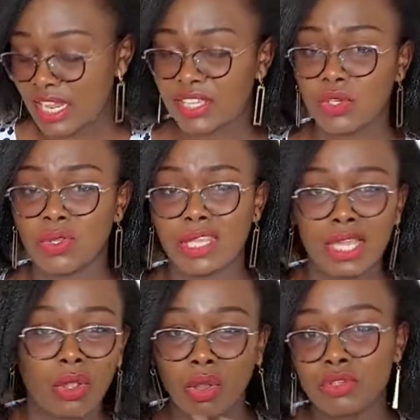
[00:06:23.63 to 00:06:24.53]
Like,
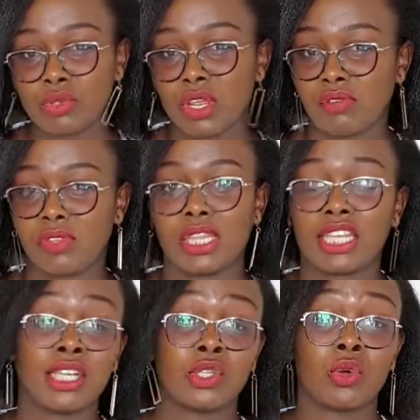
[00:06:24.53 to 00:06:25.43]
they control everything.
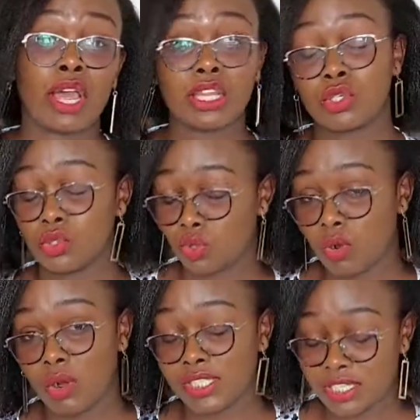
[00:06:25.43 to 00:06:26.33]
Like, they don't want you to
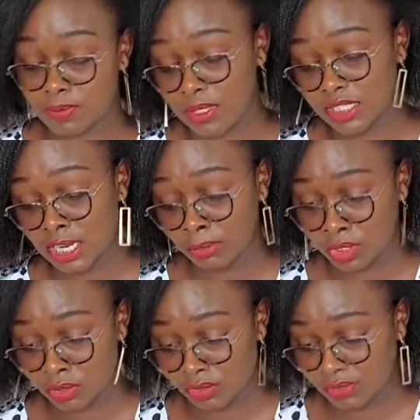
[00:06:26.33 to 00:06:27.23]
go out and spend time
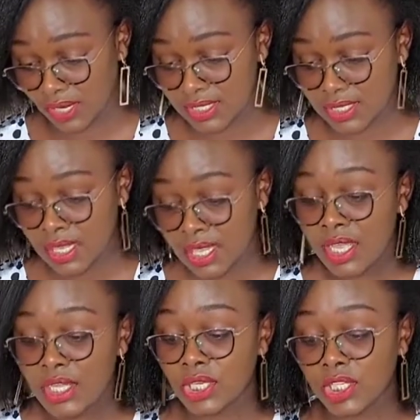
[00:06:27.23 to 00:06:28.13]
with your friends.
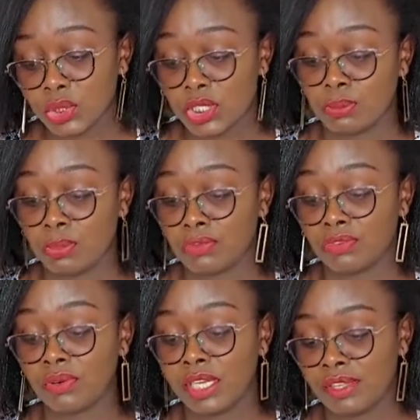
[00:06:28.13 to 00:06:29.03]
Try to keep you
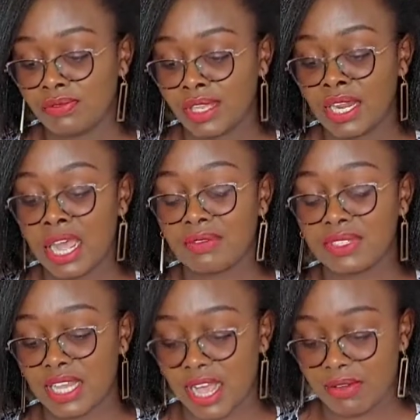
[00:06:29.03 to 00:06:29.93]
from leaving
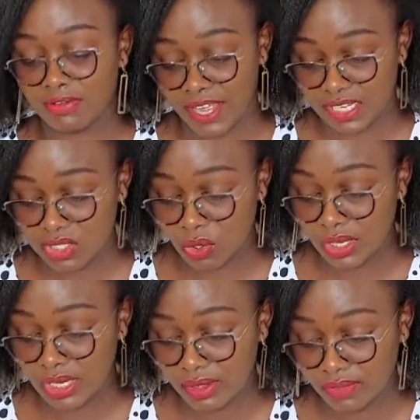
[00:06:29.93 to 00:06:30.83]
after a fight,
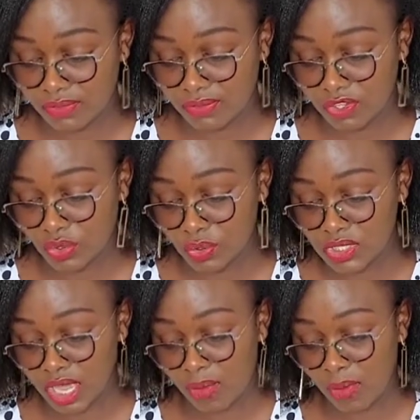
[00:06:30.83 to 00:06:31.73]
or leave you
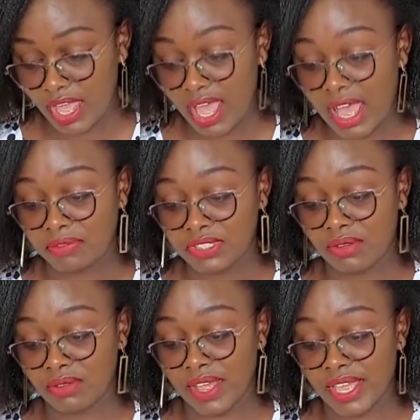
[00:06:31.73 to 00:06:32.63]
somewhere after
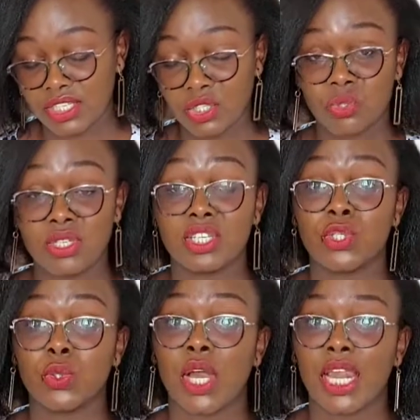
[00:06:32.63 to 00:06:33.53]
a fight to
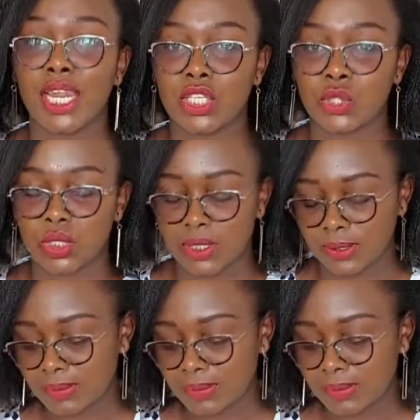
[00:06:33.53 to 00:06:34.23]
teach you a lesson.